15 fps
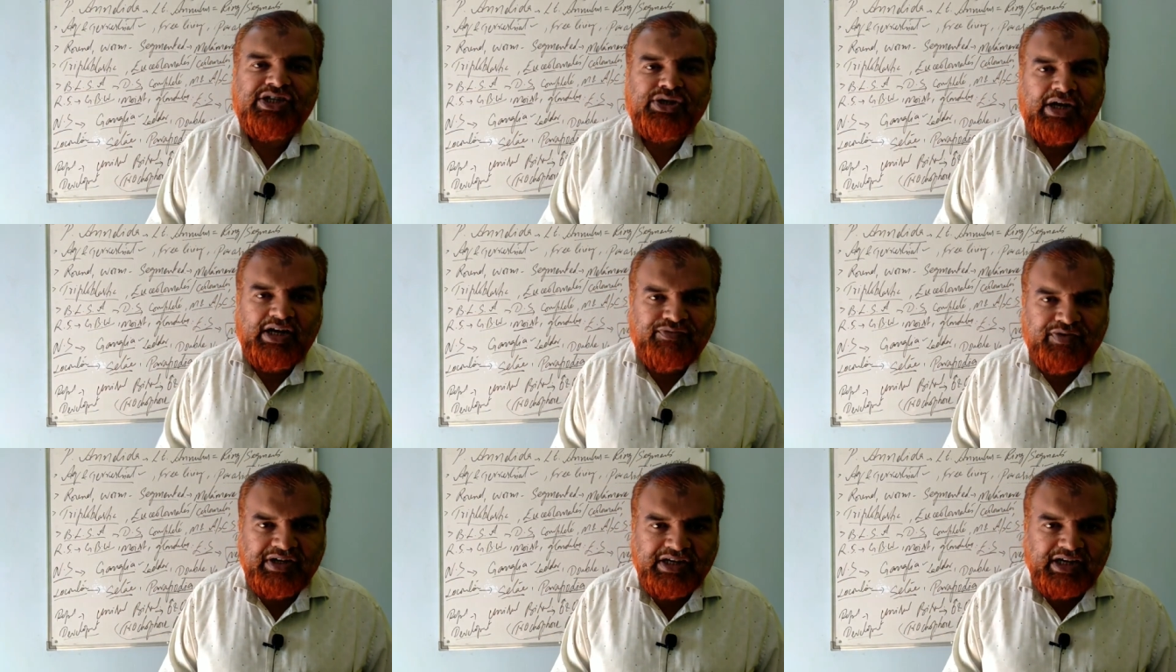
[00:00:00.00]

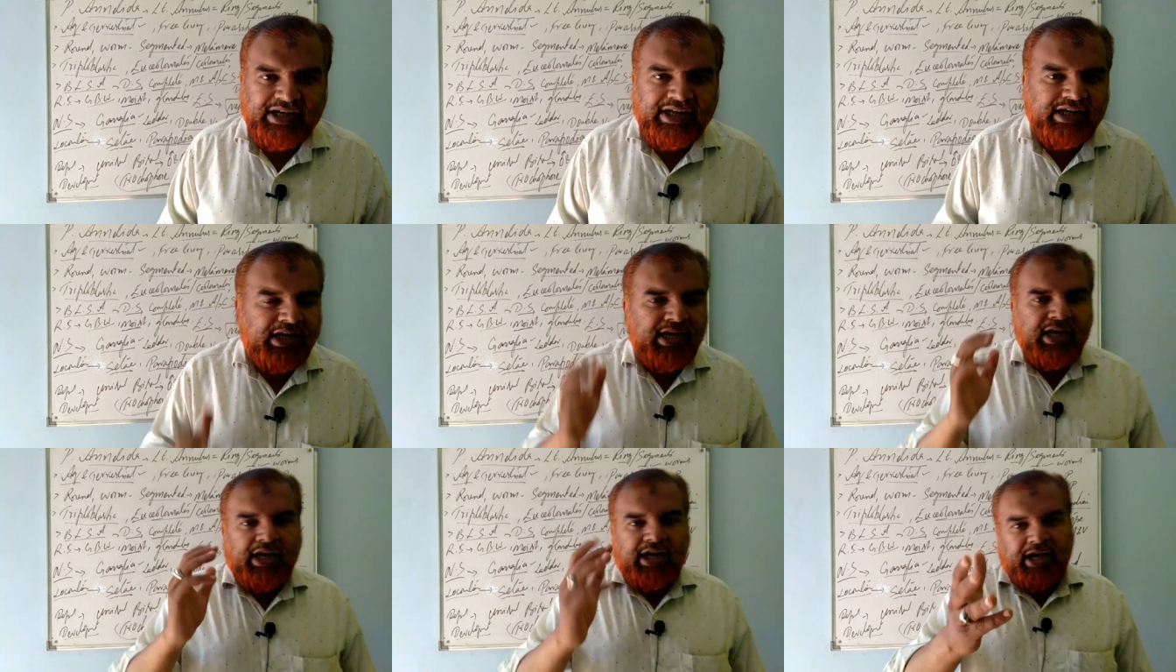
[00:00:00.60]
soil
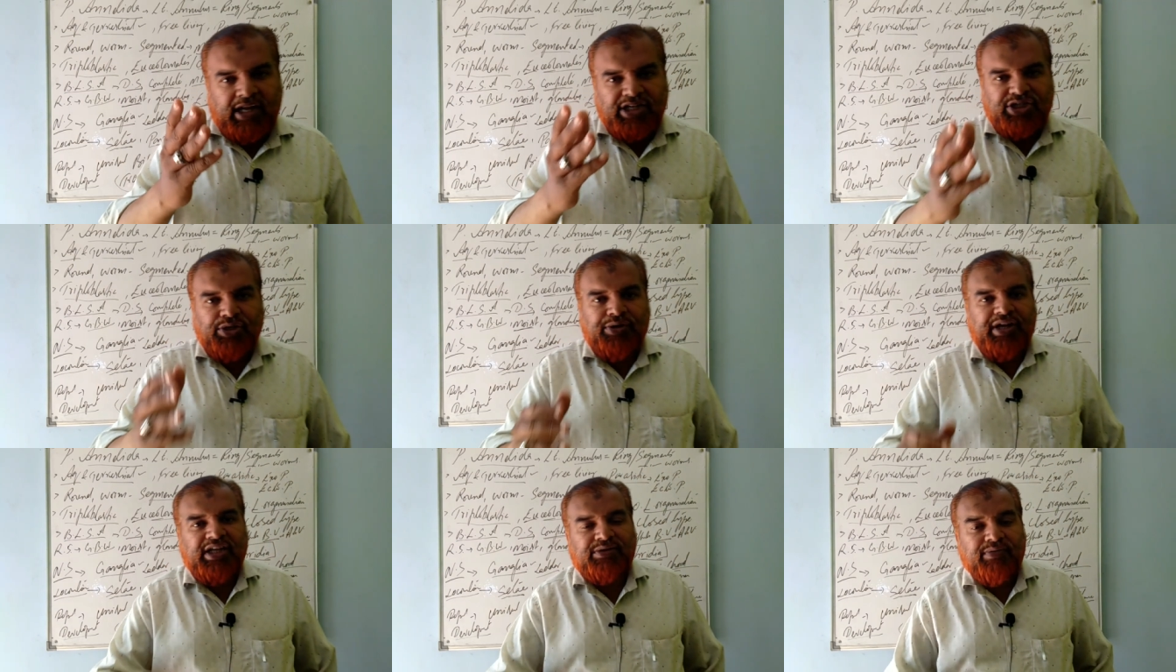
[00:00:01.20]
fertility, hence
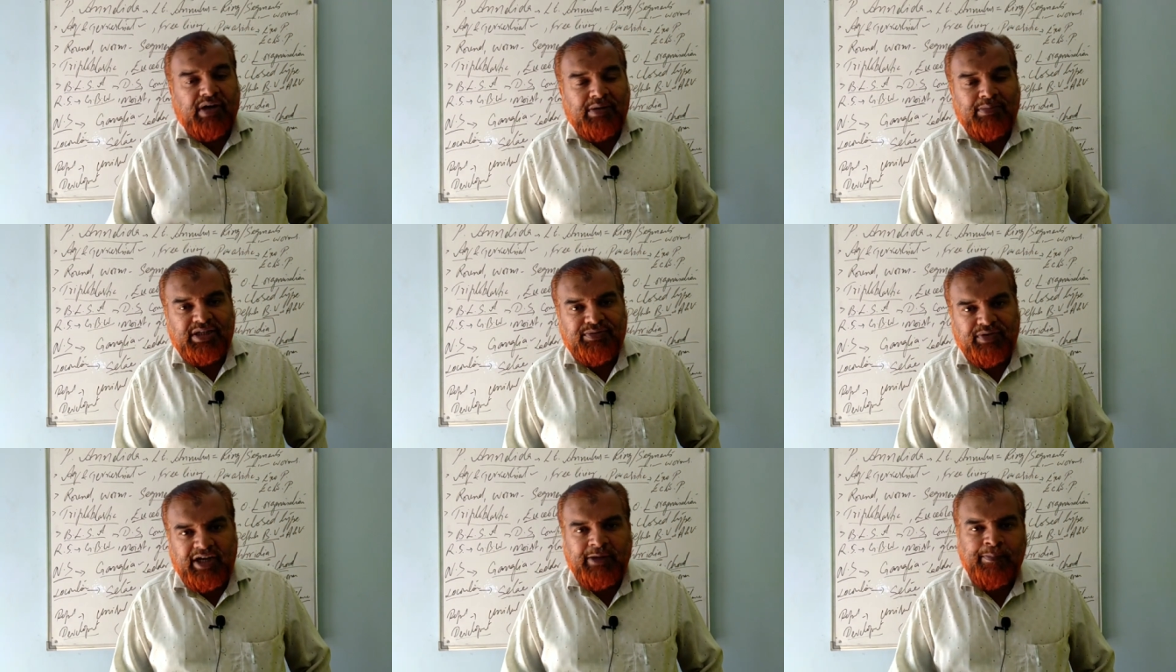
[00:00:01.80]
known as
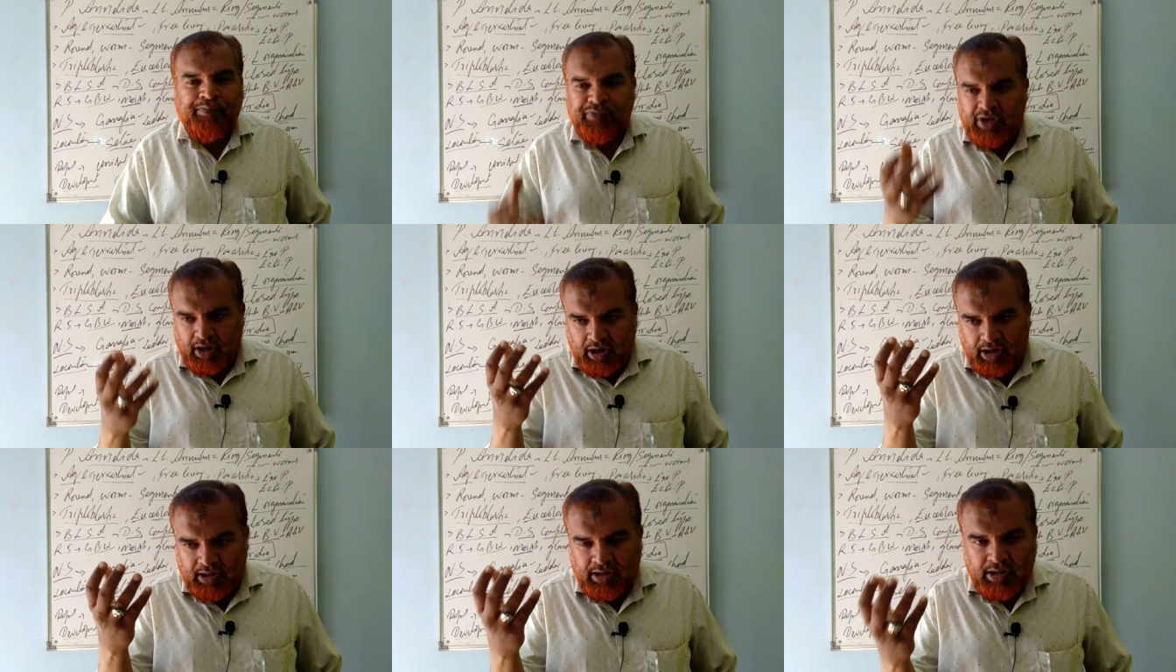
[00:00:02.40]
farmer's friend
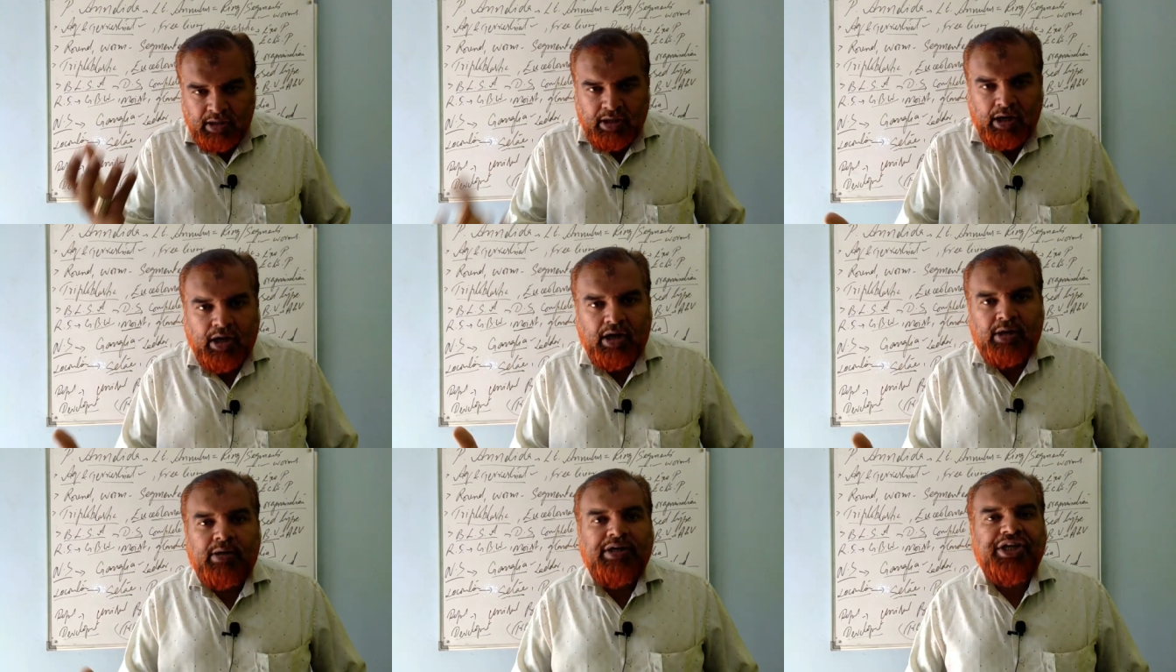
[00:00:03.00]

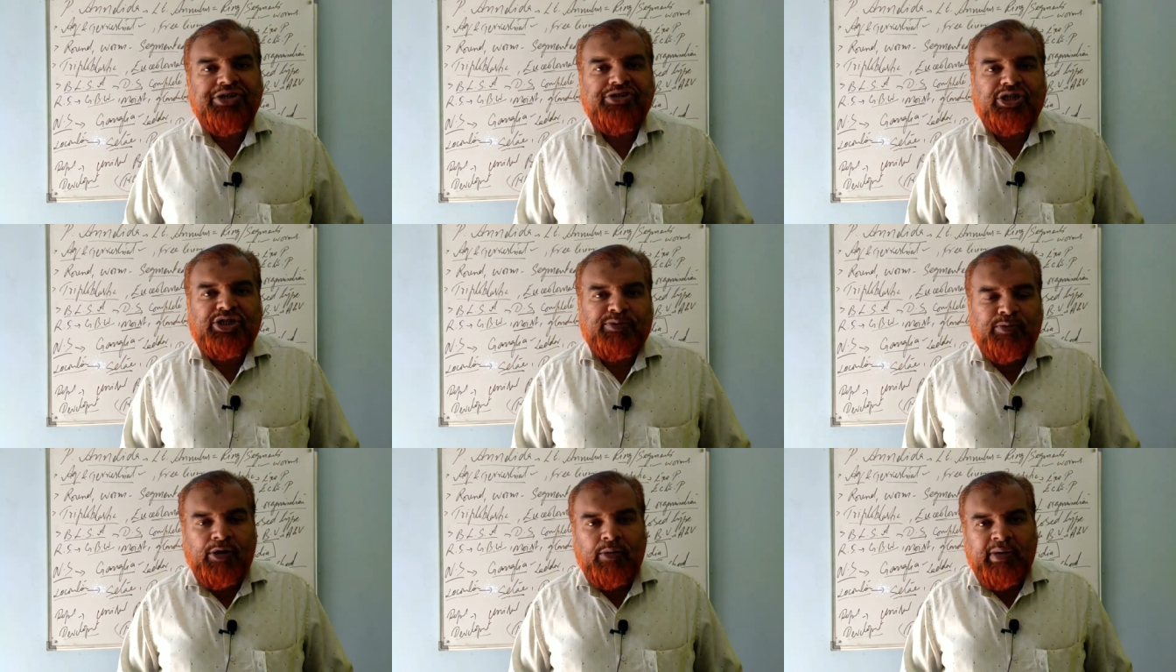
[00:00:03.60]
or nature's
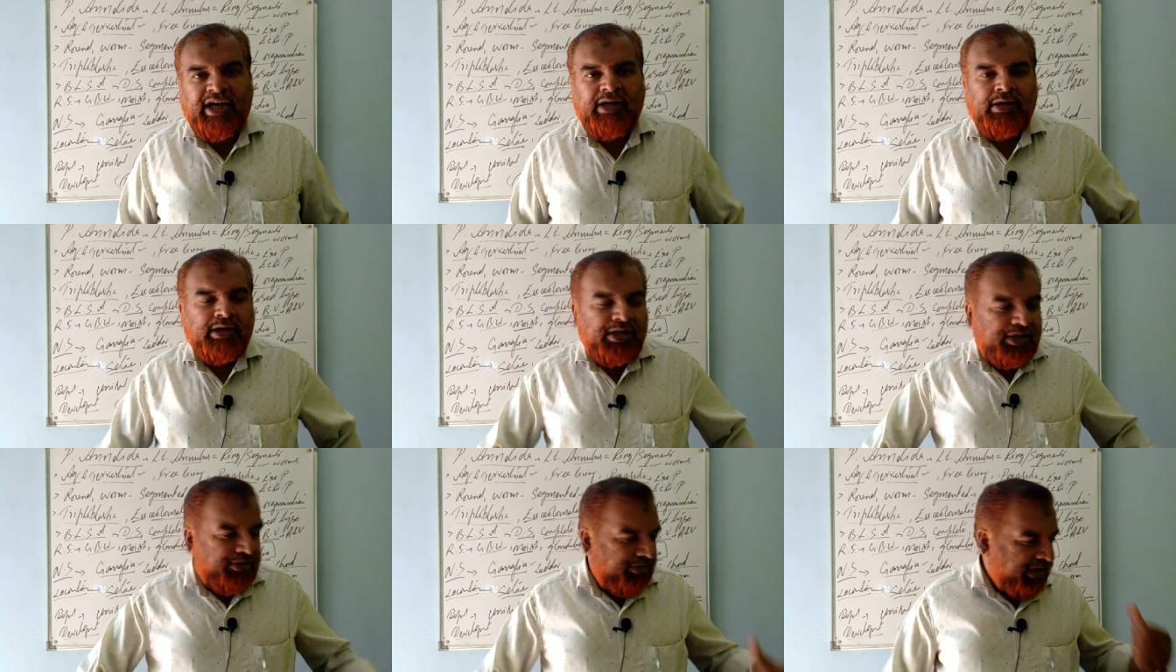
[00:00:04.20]

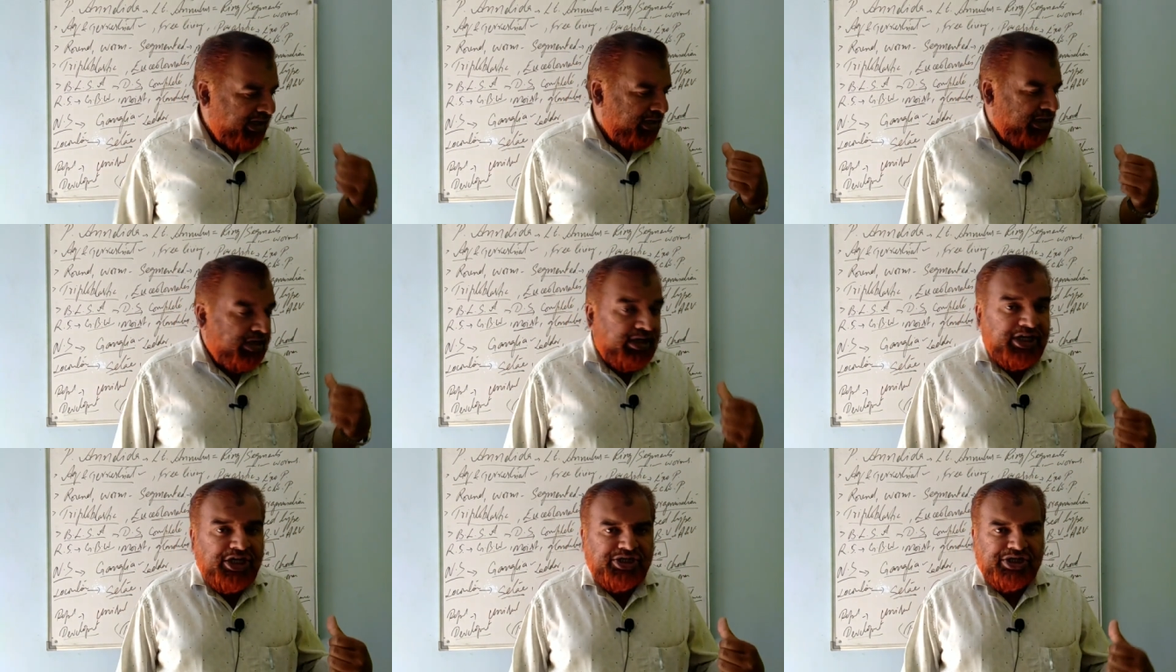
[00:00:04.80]
plowman. Then
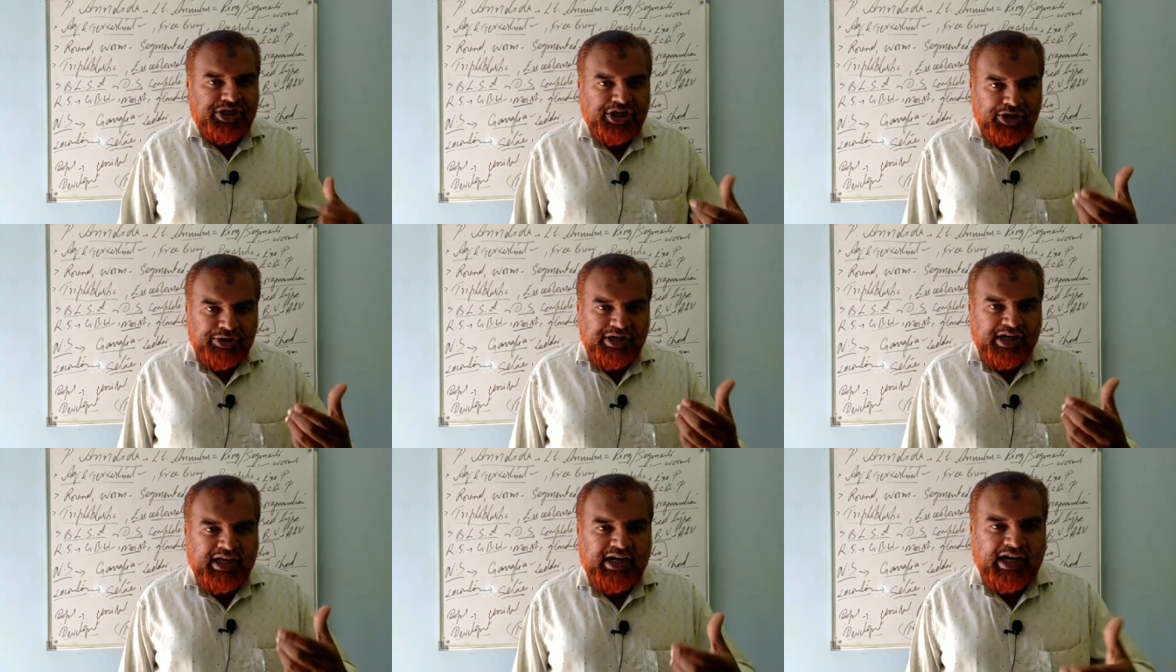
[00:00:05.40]
leech,
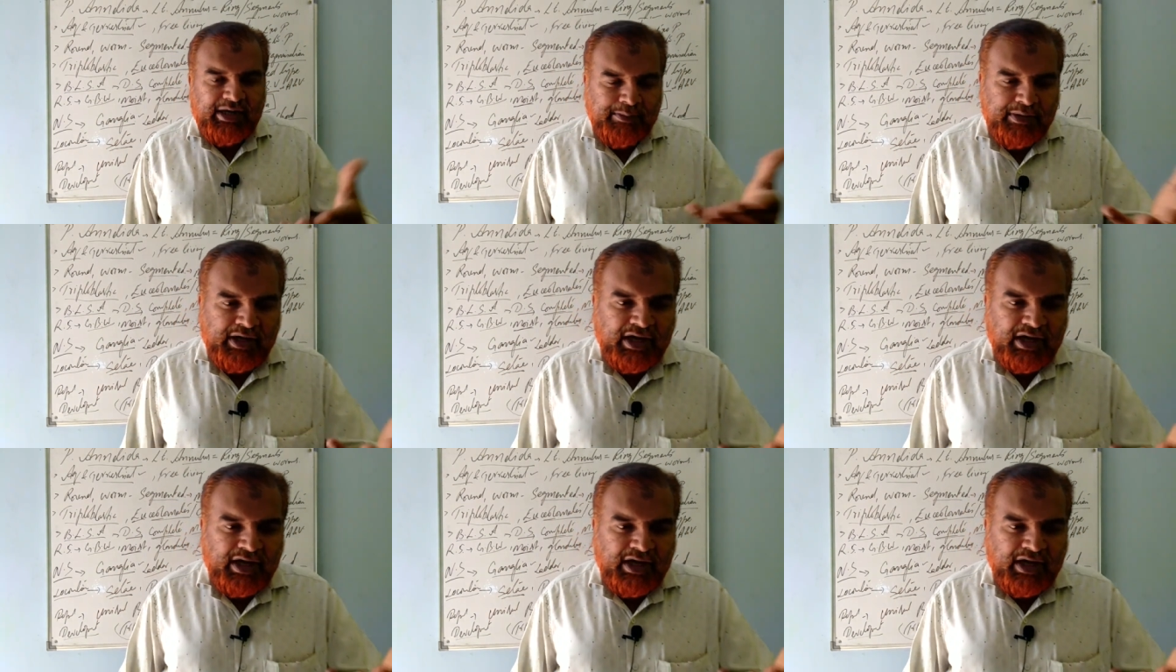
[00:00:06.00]
Hirudinaria, it